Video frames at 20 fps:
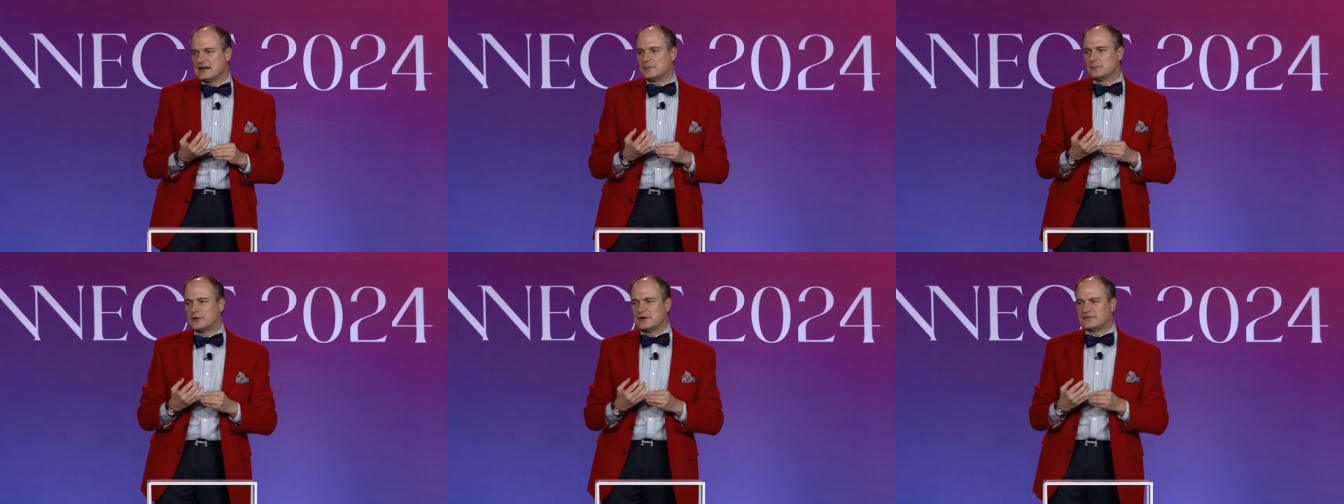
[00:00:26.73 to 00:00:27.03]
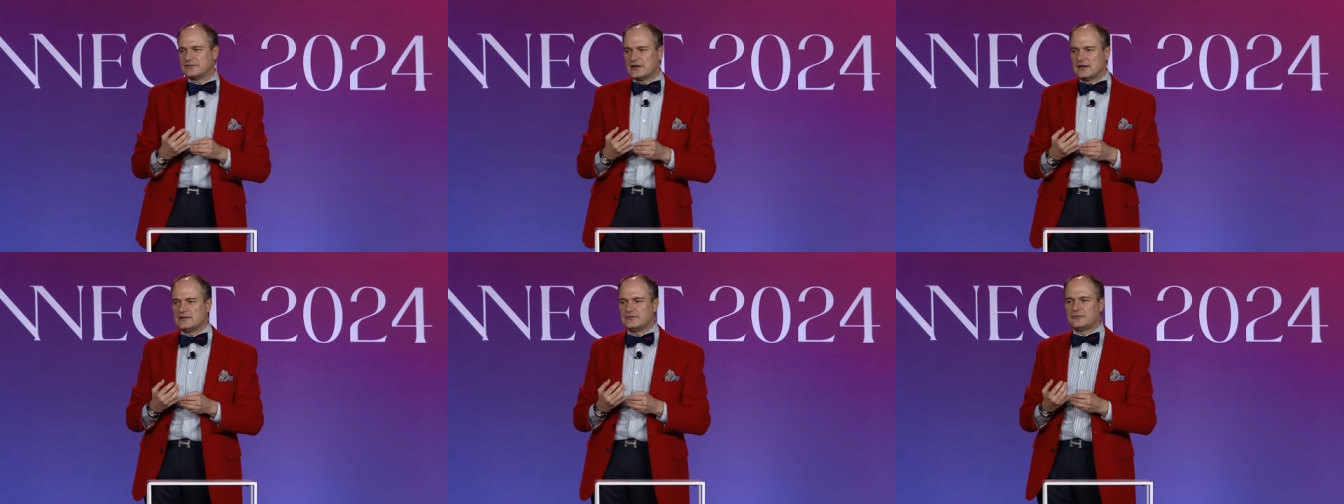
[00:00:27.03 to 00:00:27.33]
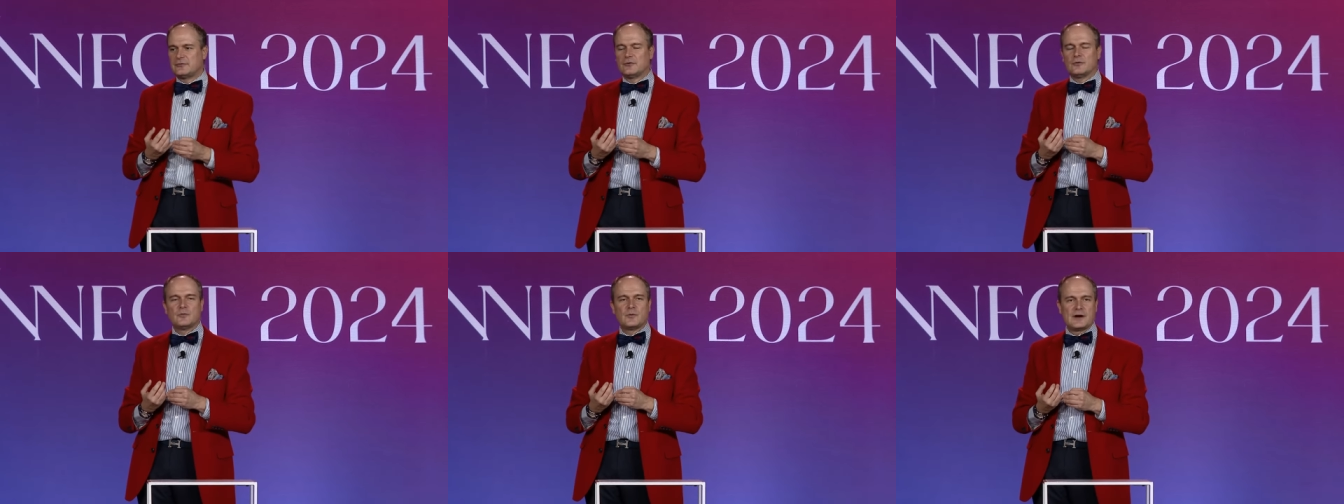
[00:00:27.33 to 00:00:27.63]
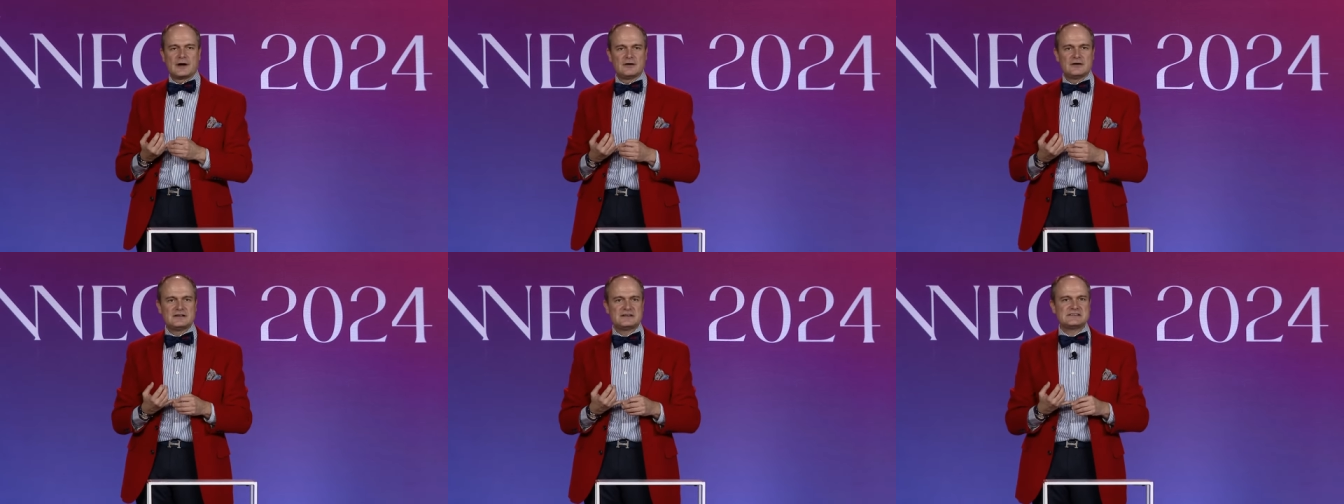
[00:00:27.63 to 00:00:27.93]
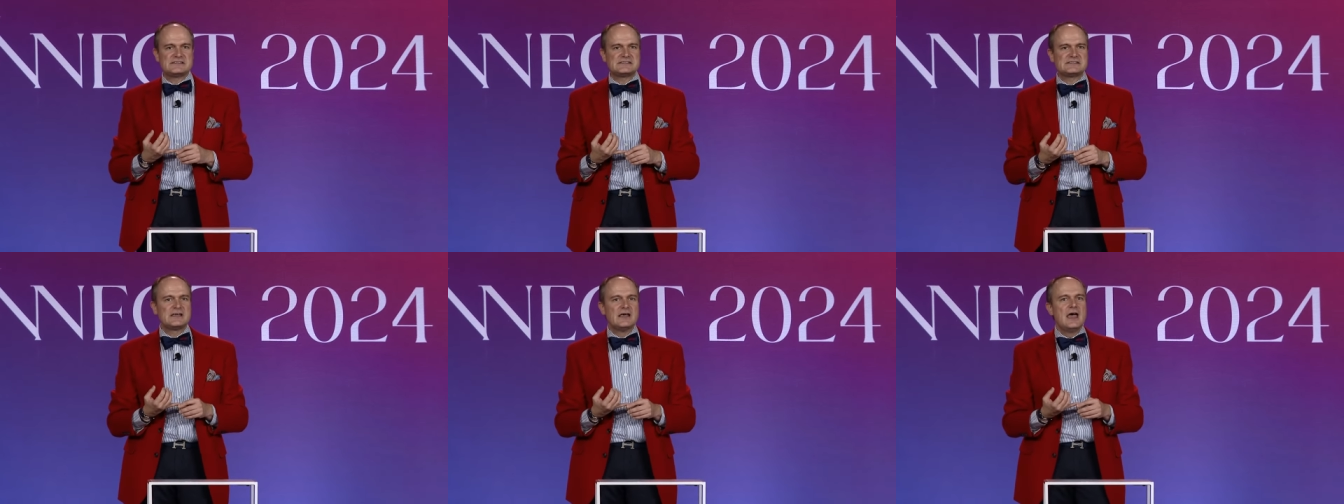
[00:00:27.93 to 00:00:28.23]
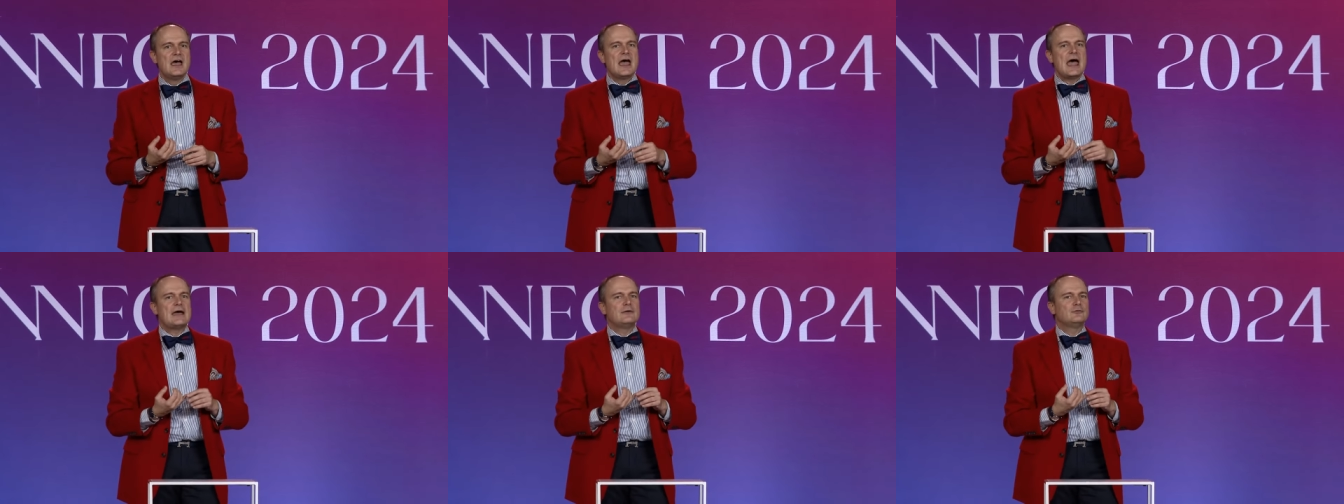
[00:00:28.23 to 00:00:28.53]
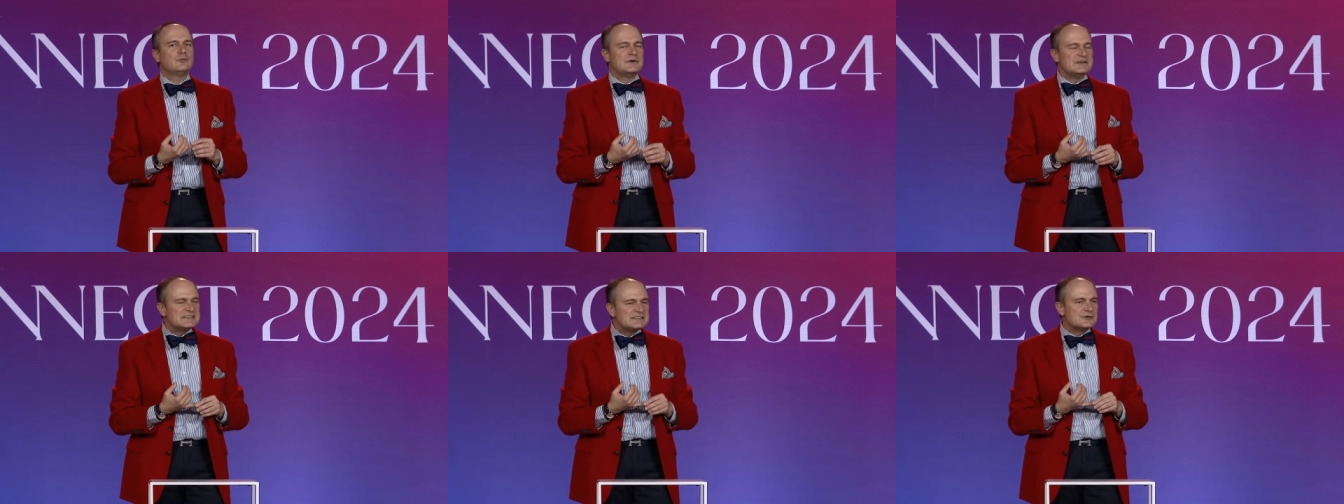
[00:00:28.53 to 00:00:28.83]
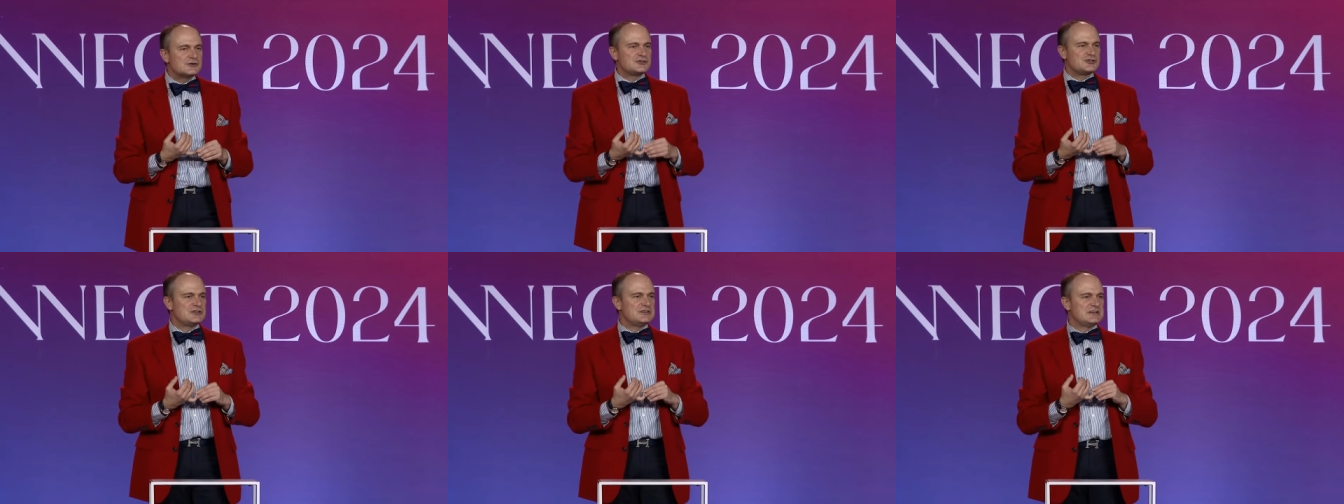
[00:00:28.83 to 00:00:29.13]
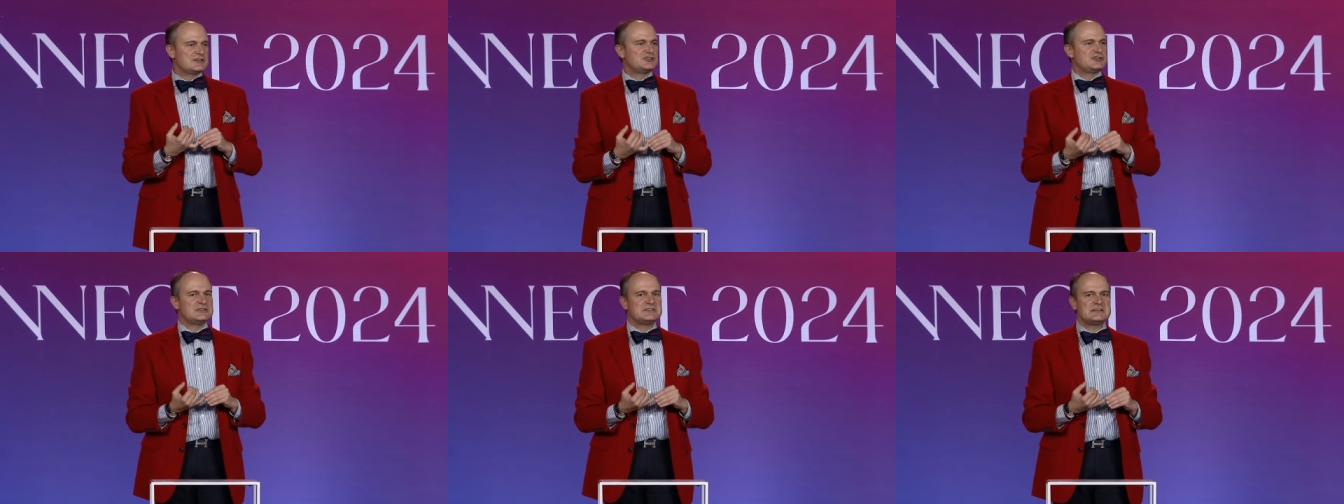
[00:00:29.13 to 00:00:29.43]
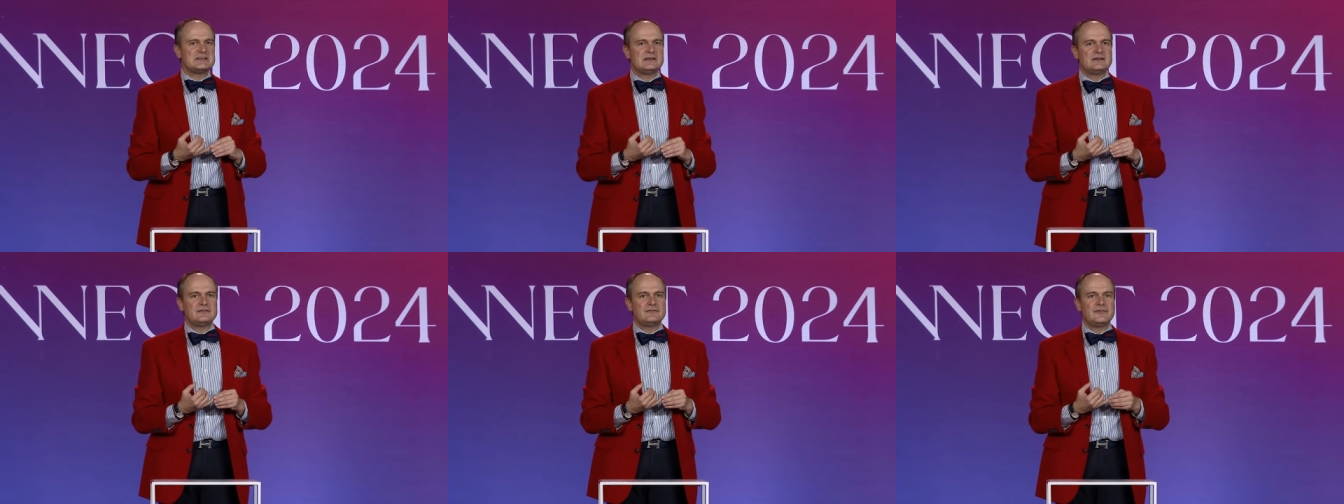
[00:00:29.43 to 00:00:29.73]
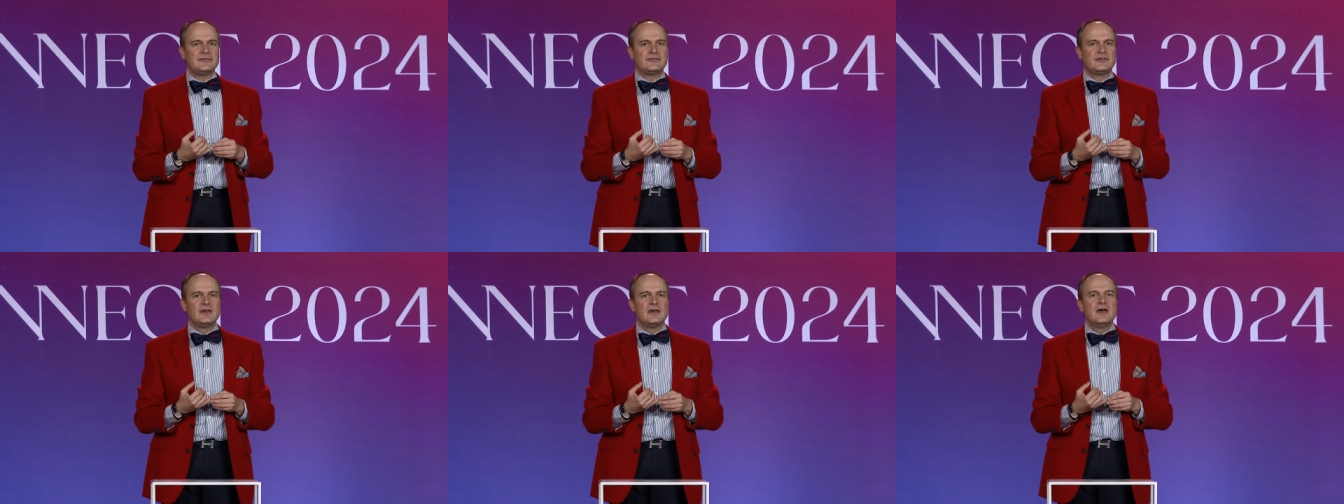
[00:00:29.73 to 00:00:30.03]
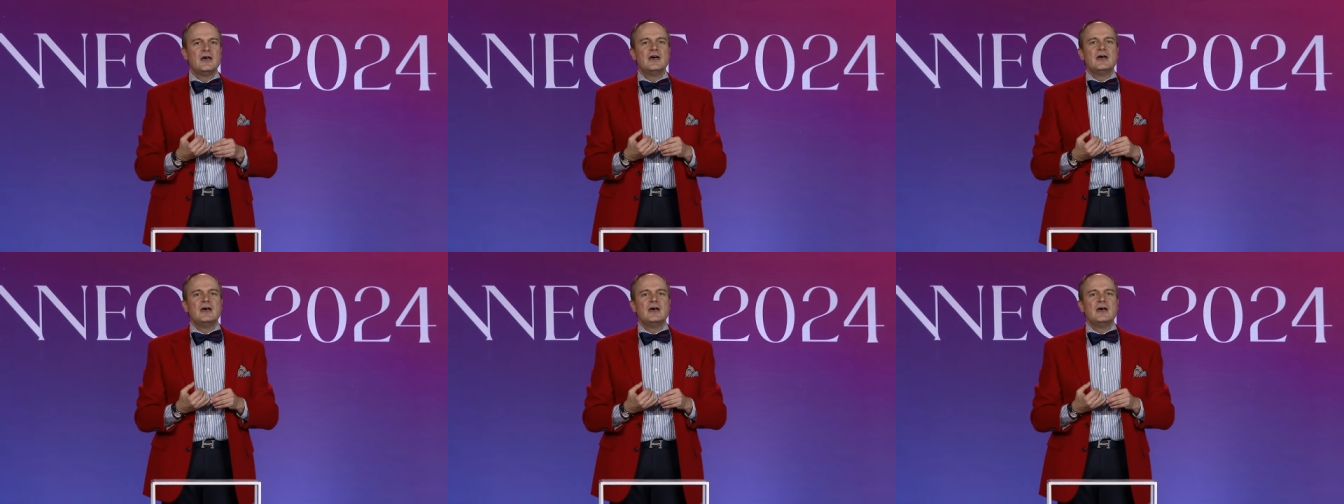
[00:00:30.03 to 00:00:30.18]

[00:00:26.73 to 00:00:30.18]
and breast cancer awareness and research initiatives,